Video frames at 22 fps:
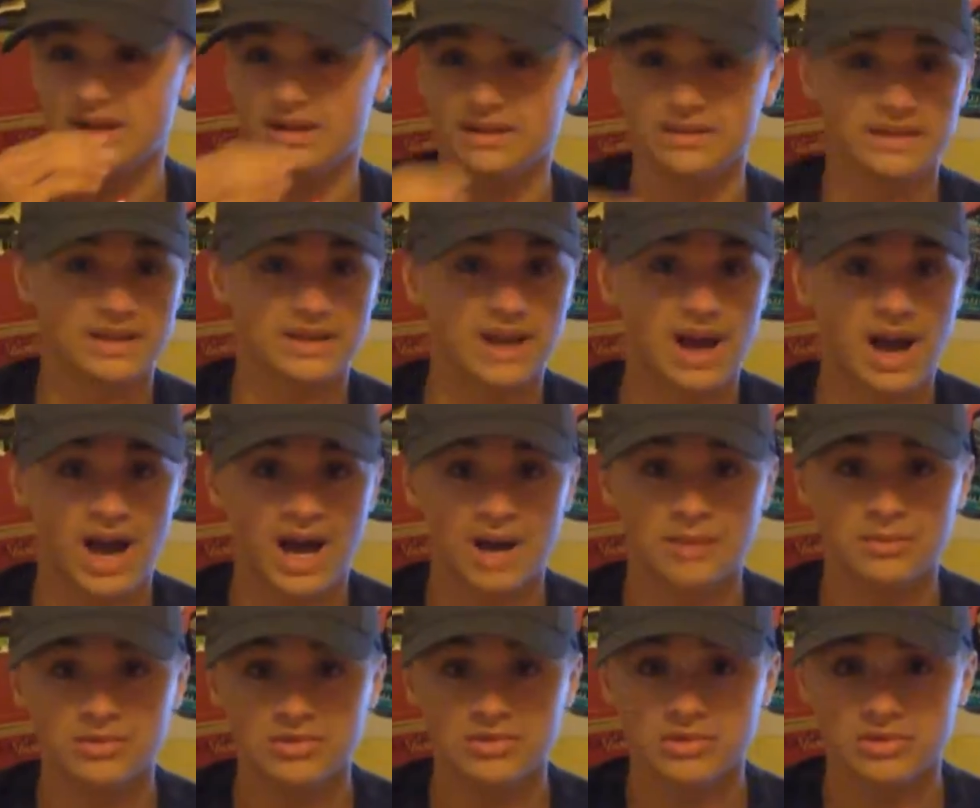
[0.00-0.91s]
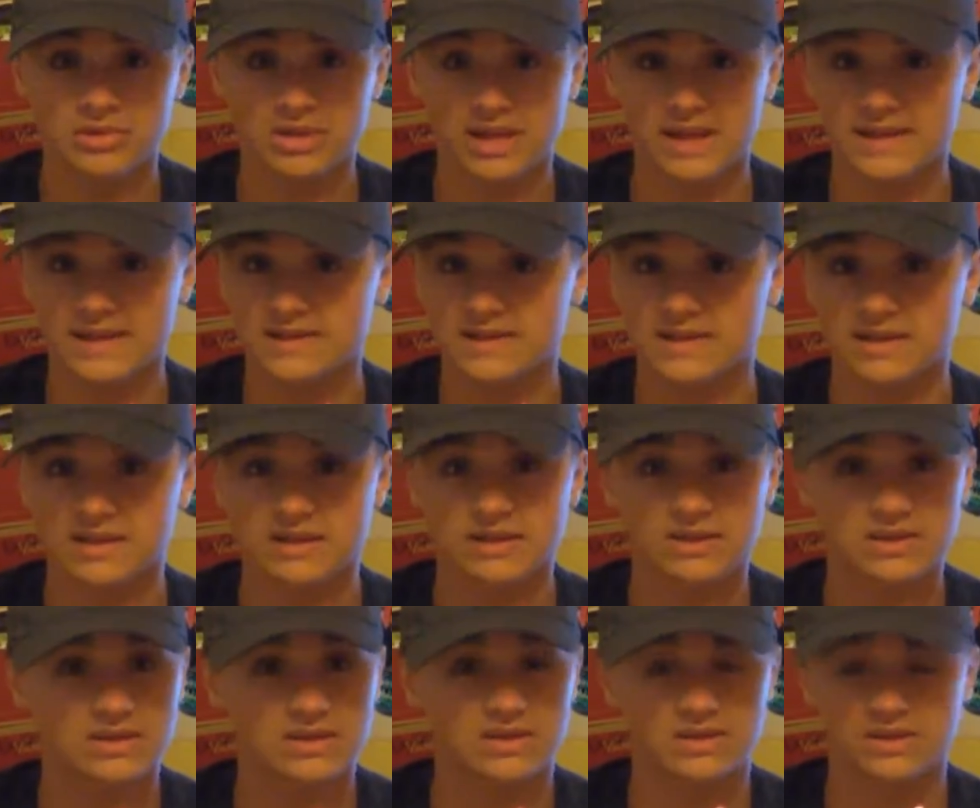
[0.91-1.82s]
the cobble
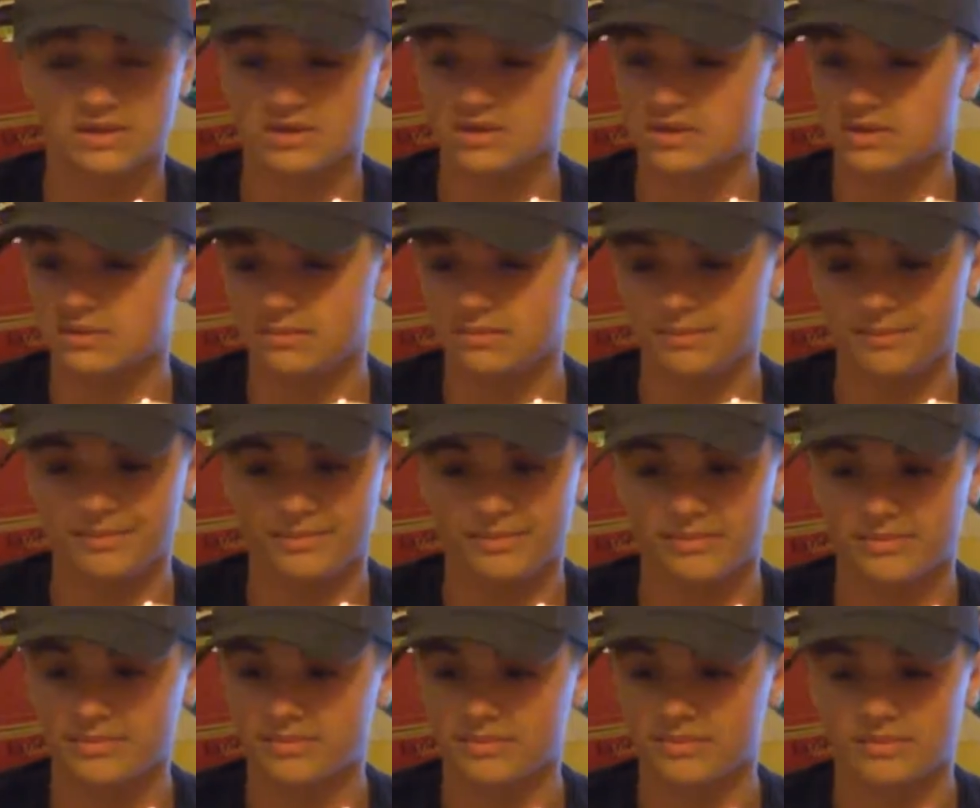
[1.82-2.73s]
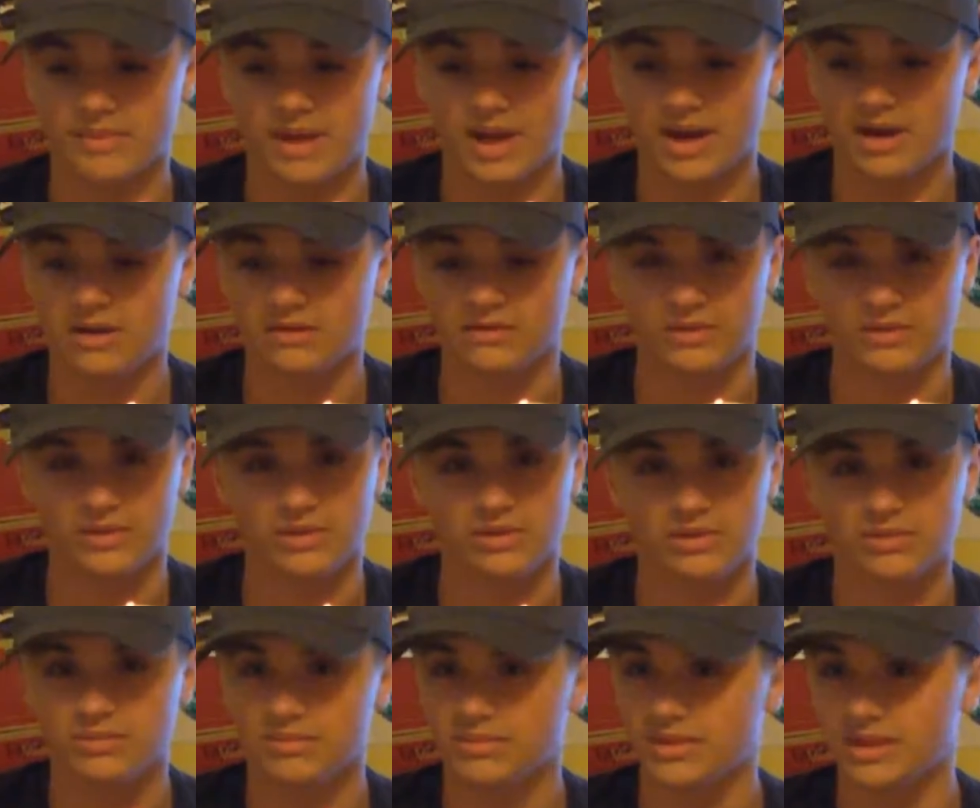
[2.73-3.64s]
ASICS, just out of
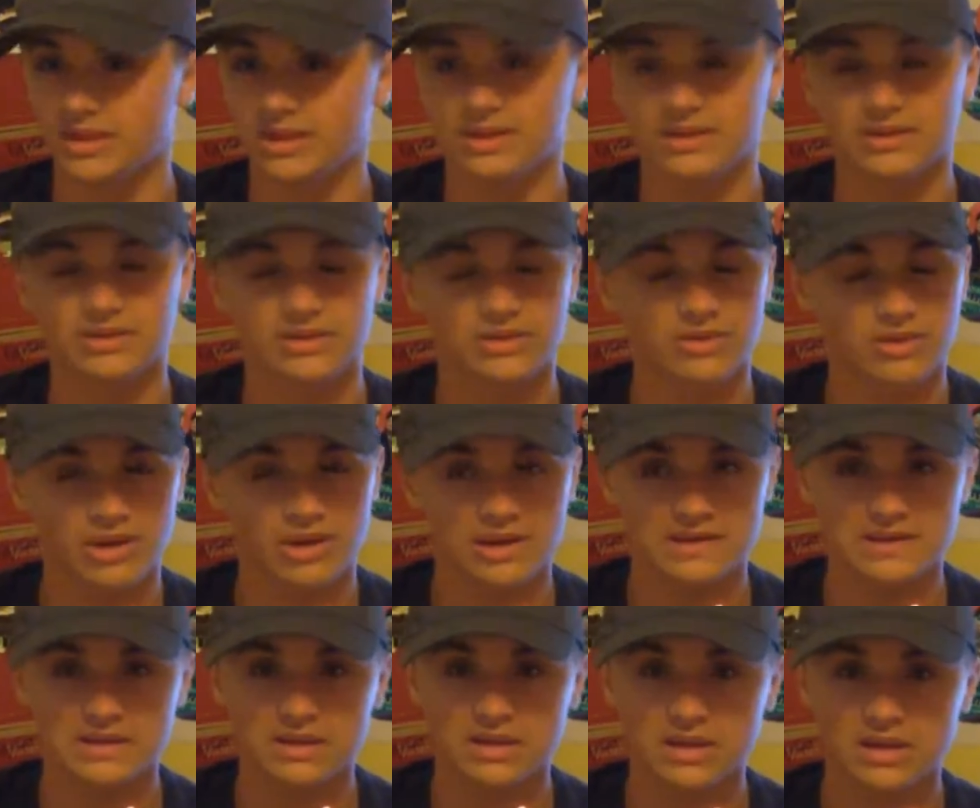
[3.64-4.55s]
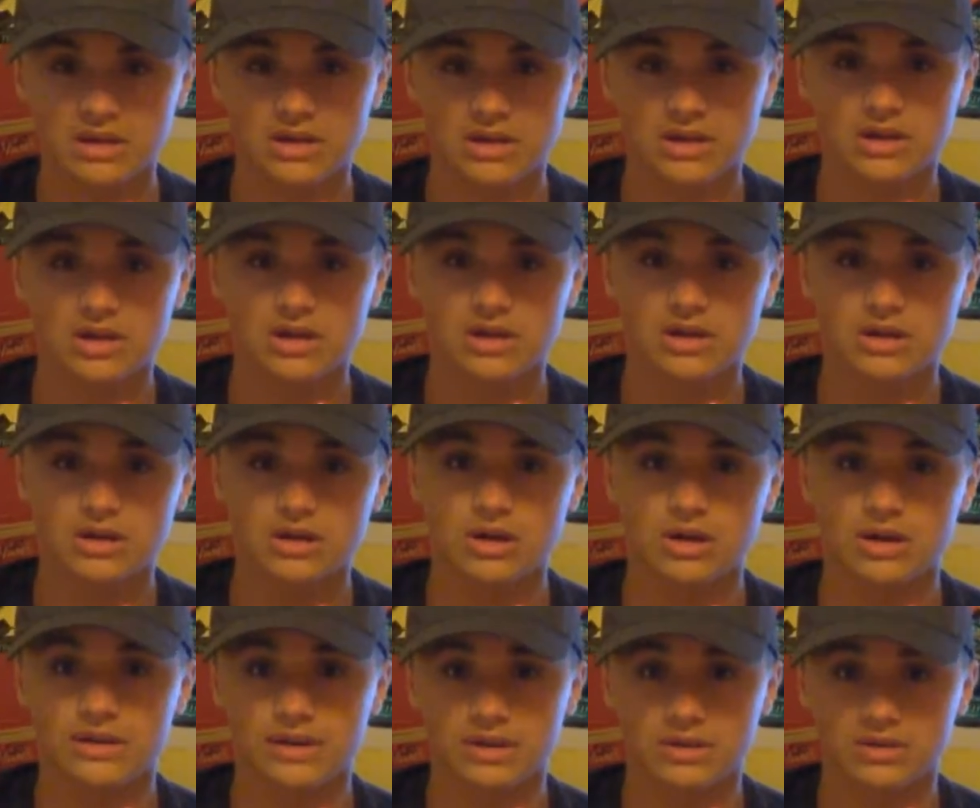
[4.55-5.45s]
here, man. Crazy. All
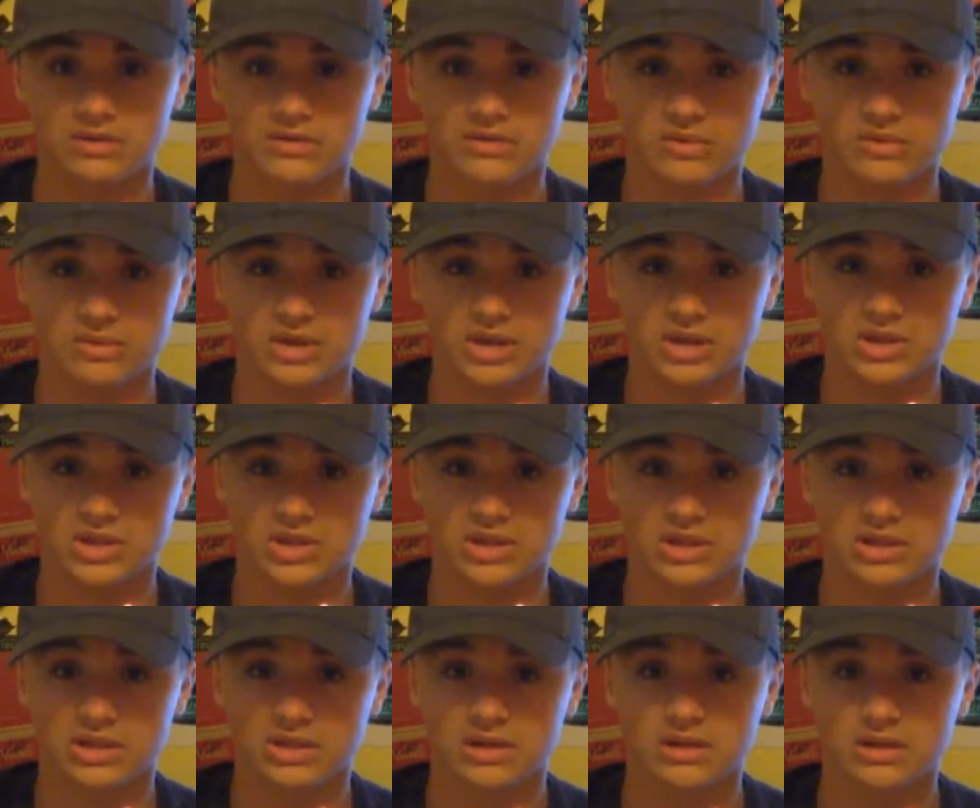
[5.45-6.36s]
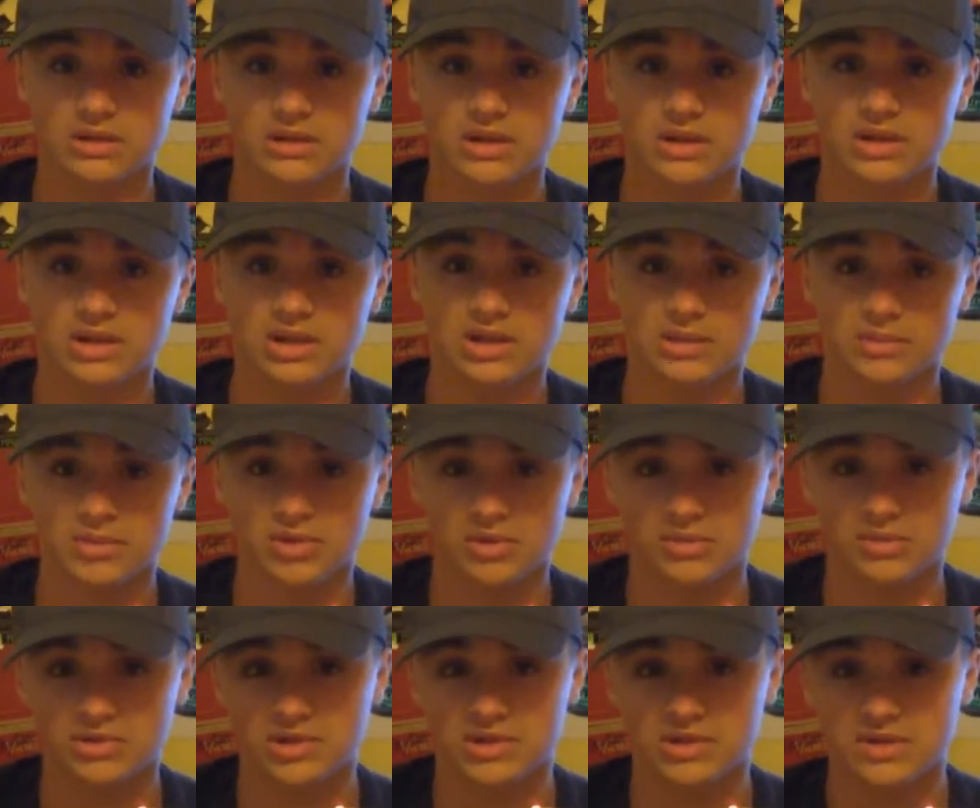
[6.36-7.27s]
right, thank you for watching. Let me
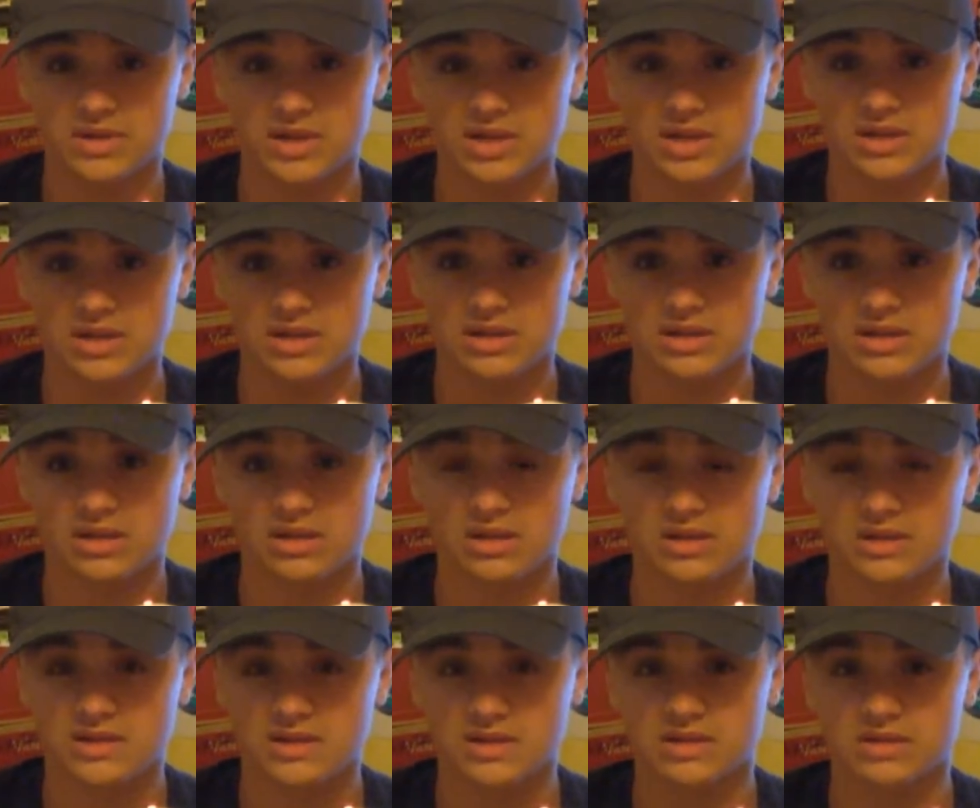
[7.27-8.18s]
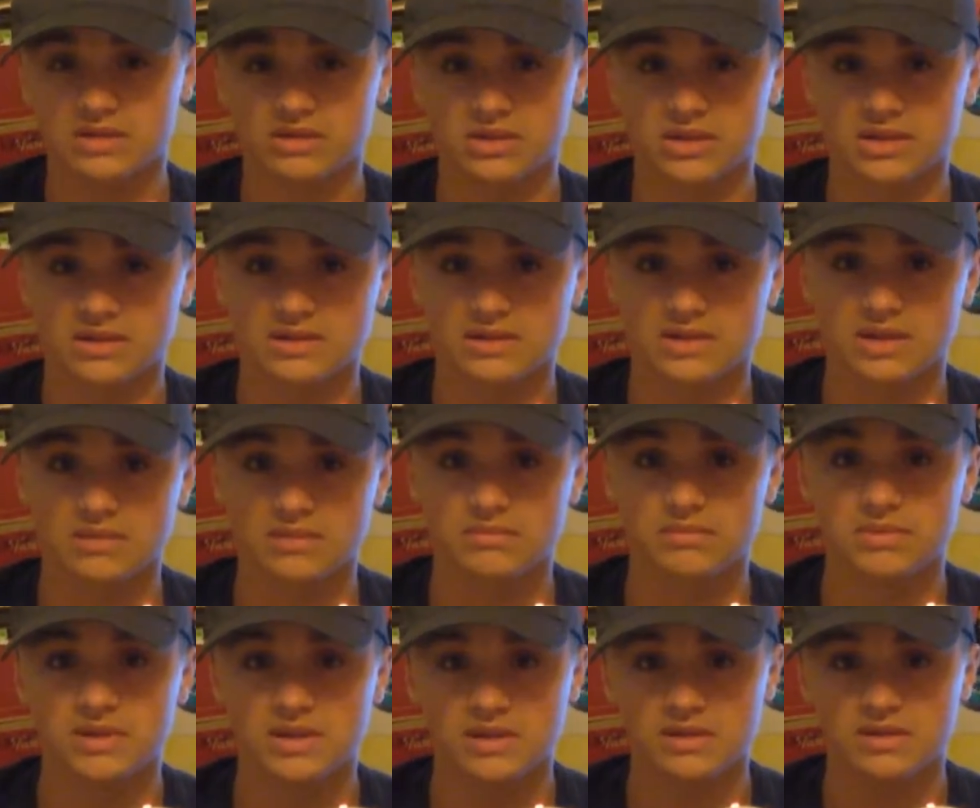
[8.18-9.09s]
know what you think, and I'll see you all next time.
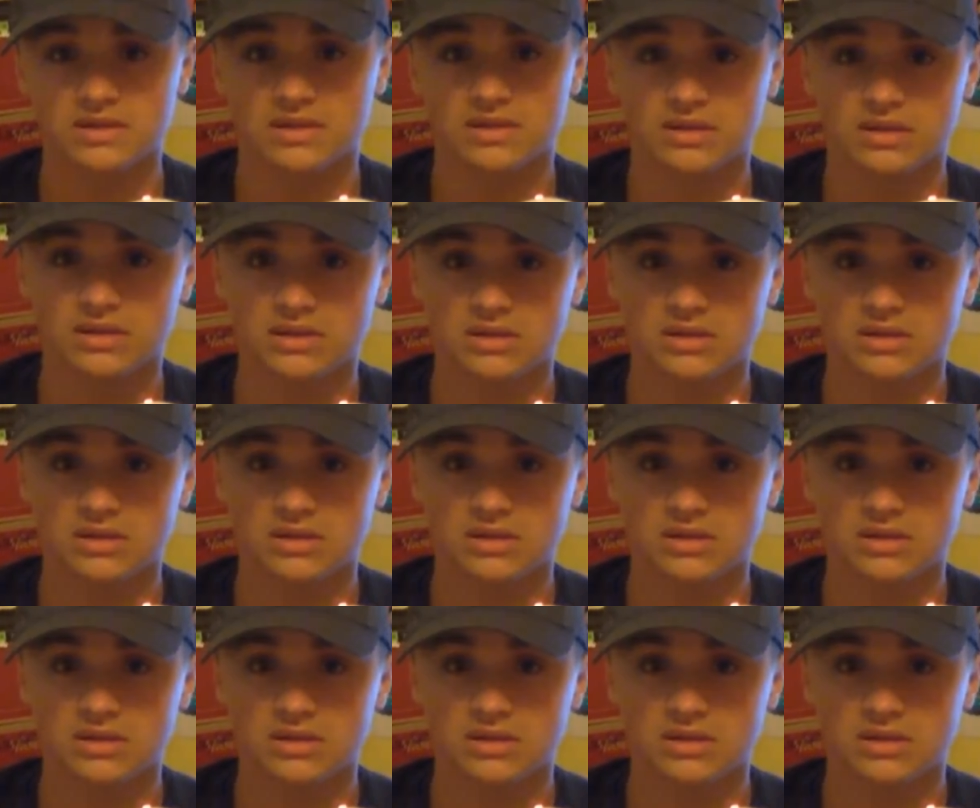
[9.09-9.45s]
Peace.